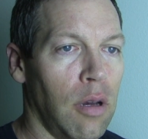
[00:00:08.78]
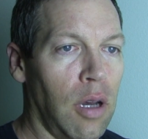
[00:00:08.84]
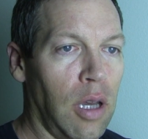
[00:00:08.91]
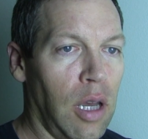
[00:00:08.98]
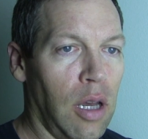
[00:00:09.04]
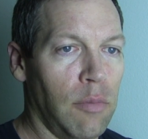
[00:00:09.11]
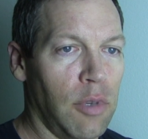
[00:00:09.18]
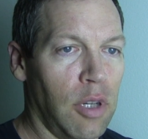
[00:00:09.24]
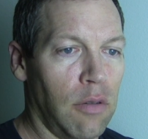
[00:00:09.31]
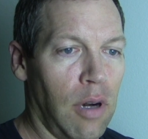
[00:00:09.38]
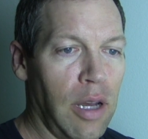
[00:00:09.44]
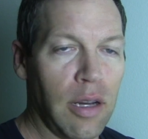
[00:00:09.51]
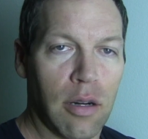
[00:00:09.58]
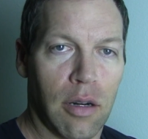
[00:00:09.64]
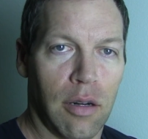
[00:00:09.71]
I am a
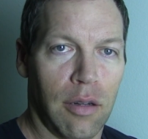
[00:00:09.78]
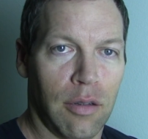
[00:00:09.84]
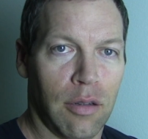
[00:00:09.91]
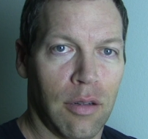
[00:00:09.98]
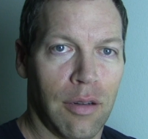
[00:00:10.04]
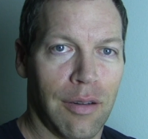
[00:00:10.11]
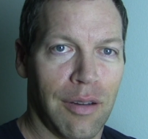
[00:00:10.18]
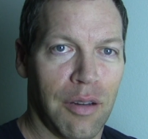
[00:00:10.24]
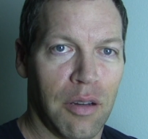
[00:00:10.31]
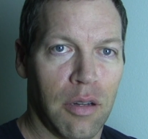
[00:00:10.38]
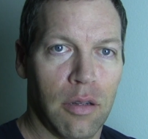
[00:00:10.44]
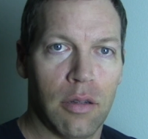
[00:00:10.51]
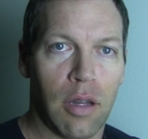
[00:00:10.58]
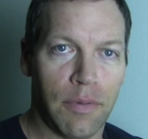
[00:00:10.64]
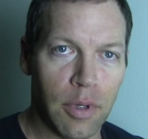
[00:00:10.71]
writer.
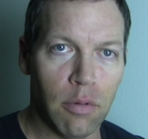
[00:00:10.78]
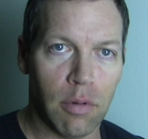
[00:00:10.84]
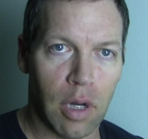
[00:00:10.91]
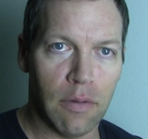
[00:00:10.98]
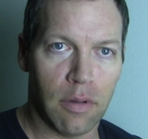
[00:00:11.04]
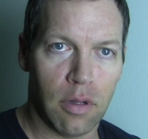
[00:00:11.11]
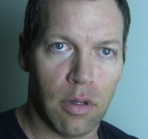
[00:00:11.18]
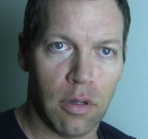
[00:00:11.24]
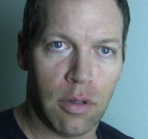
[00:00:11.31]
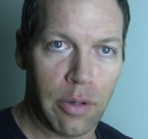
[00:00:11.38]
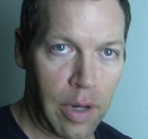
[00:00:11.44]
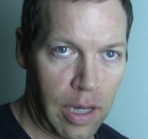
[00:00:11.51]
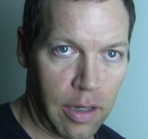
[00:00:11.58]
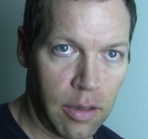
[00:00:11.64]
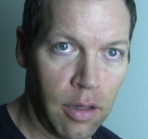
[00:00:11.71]
Have you ever
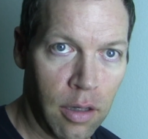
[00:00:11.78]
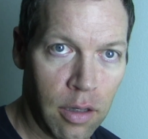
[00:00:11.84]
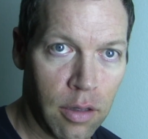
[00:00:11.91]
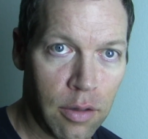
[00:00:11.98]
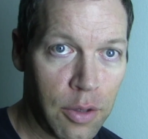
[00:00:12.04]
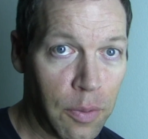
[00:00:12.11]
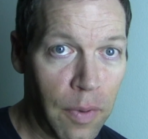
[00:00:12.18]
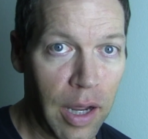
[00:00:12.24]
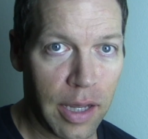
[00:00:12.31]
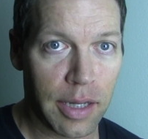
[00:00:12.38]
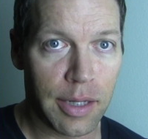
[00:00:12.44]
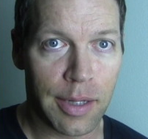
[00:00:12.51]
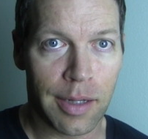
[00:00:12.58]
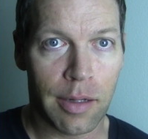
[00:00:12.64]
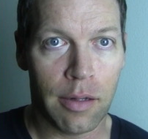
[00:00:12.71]
tried to
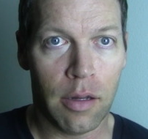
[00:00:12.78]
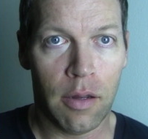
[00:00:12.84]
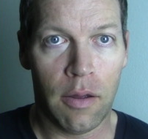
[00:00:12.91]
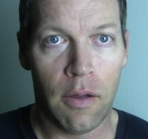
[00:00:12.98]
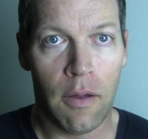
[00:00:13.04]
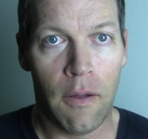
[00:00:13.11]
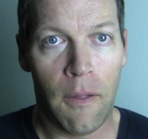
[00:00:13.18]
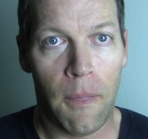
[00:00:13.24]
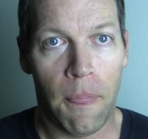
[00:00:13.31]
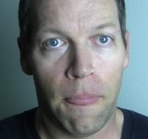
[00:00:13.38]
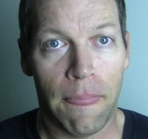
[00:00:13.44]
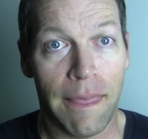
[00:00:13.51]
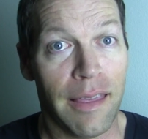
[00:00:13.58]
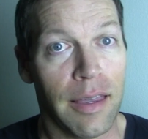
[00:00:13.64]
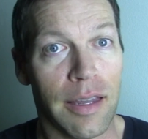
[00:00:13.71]
write?
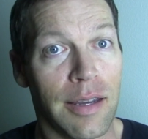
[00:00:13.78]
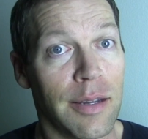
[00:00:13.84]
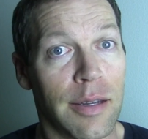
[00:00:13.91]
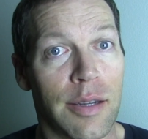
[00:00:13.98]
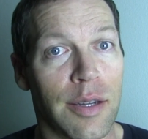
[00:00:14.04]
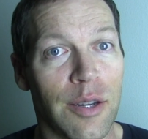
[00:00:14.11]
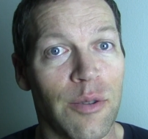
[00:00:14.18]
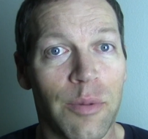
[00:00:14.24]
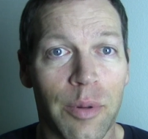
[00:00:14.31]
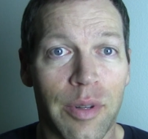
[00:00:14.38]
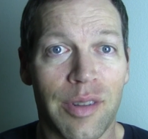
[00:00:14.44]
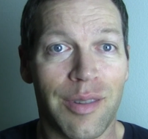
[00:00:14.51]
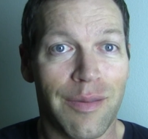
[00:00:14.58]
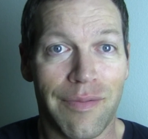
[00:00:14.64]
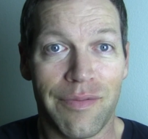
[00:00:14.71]
Any
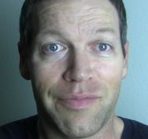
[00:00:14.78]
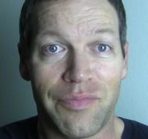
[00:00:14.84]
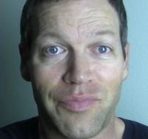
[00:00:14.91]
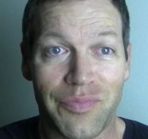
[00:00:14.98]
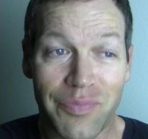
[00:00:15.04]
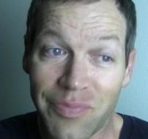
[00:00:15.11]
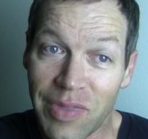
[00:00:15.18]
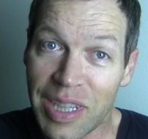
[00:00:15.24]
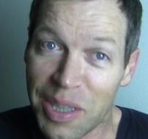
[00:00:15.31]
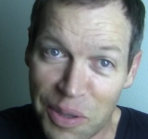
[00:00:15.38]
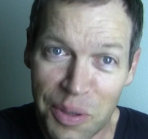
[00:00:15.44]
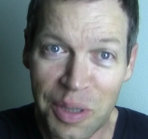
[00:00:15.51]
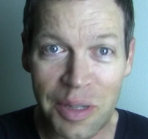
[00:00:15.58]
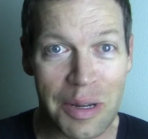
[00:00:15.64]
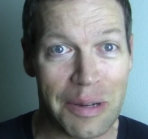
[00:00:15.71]
excuse is
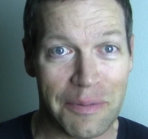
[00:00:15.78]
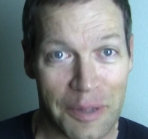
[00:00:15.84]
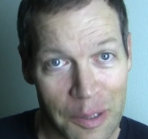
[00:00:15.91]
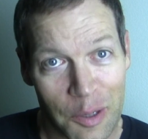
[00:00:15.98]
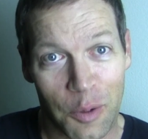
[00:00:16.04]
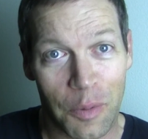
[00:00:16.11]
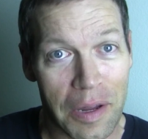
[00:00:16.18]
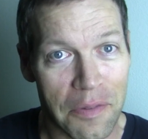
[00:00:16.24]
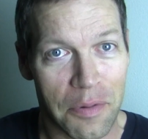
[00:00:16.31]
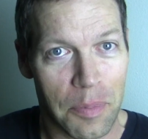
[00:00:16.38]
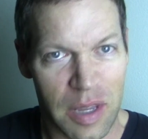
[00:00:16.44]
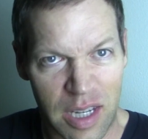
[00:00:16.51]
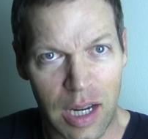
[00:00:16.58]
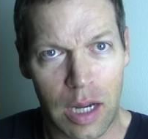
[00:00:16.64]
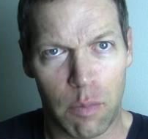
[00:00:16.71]
good enough to get away from
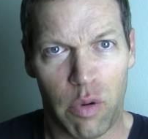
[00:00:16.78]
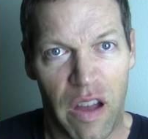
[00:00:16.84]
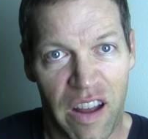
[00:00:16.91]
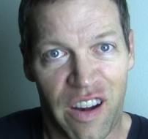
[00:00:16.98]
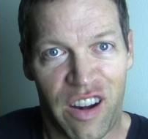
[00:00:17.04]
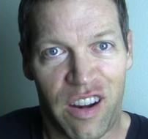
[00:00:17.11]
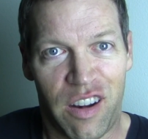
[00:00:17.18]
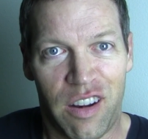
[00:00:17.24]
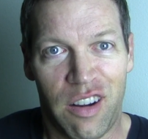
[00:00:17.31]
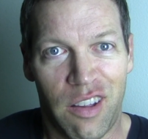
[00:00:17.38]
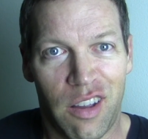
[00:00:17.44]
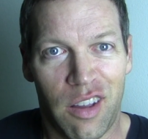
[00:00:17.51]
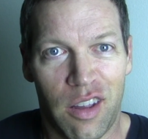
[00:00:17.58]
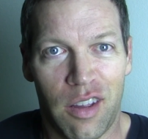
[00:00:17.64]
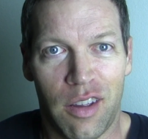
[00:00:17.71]
the typewriter.
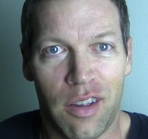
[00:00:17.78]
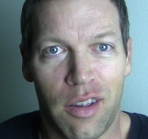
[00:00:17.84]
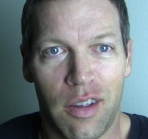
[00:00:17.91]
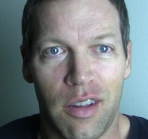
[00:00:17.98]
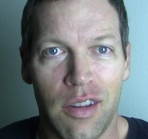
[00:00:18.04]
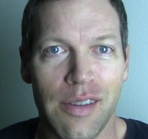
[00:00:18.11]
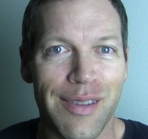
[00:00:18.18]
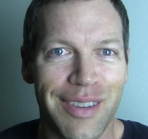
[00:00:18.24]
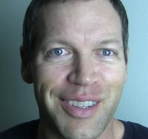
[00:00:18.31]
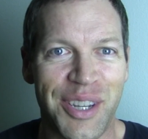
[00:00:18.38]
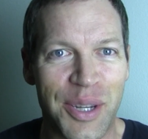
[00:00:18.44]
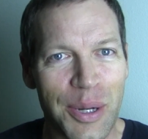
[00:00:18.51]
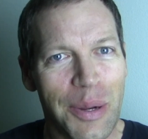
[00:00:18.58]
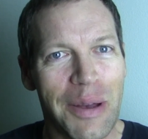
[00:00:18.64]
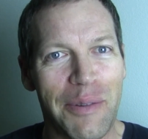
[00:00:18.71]

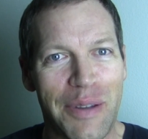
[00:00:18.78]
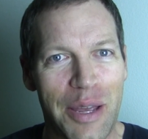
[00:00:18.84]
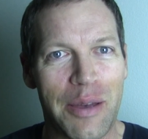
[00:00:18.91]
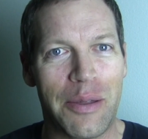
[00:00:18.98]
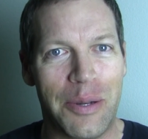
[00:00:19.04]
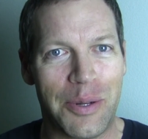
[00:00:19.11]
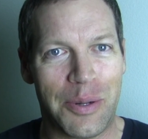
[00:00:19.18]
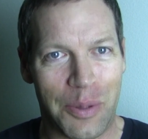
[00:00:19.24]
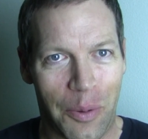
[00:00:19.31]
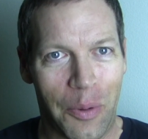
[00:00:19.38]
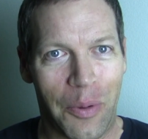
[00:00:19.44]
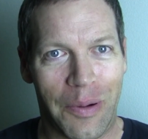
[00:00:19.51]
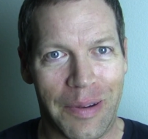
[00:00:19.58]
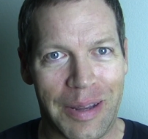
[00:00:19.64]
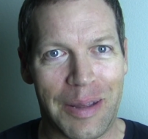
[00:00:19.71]
Did you ever hear the
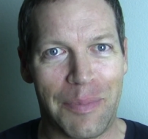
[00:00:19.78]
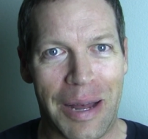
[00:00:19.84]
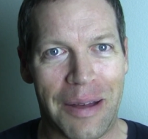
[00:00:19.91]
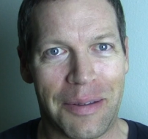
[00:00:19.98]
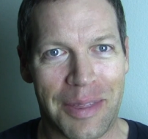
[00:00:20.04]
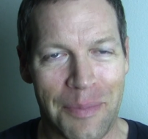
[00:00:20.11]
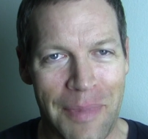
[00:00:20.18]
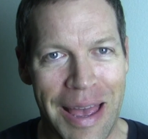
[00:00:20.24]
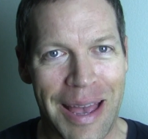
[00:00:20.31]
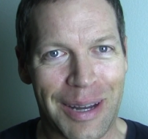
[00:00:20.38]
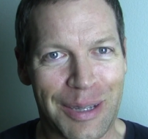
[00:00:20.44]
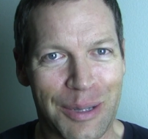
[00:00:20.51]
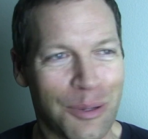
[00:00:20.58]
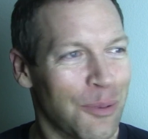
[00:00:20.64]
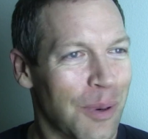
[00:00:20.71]
story about the
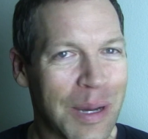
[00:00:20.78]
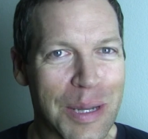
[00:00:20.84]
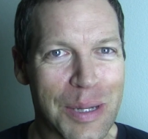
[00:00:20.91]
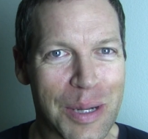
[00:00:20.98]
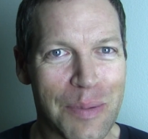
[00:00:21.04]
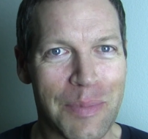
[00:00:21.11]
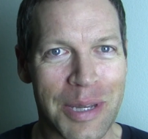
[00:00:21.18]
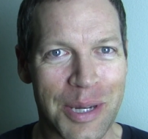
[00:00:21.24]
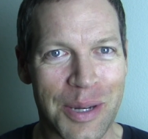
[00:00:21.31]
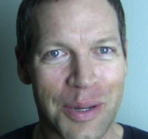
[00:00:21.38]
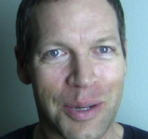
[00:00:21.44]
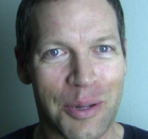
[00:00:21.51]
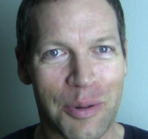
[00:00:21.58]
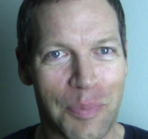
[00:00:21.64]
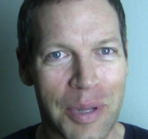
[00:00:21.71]
man who was commissioned
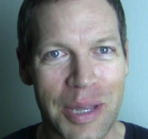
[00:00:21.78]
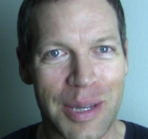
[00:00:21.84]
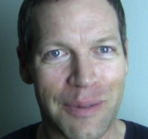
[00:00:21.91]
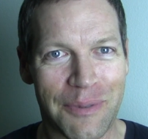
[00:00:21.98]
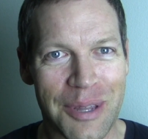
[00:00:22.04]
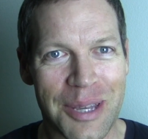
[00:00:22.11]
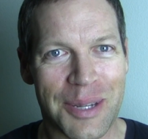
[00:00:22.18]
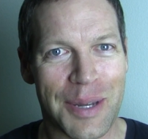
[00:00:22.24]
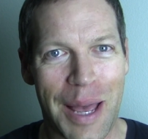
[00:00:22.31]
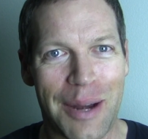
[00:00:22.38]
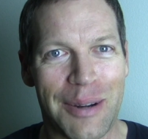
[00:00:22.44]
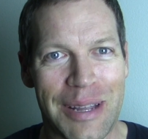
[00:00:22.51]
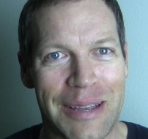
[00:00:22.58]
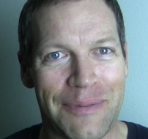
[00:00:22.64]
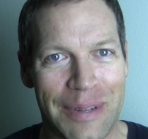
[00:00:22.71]
to do a piece for the
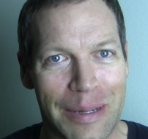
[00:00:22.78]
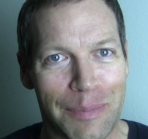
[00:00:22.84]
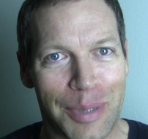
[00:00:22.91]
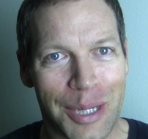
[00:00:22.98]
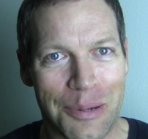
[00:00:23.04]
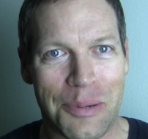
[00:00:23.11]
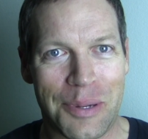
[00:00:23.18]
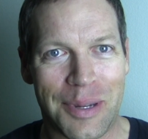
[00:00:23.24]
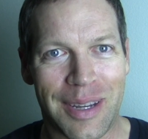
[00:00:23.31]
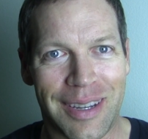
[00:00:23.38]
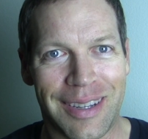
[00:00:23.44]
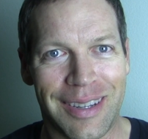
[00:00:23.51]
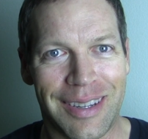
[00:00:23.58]
Saturday Evening Post?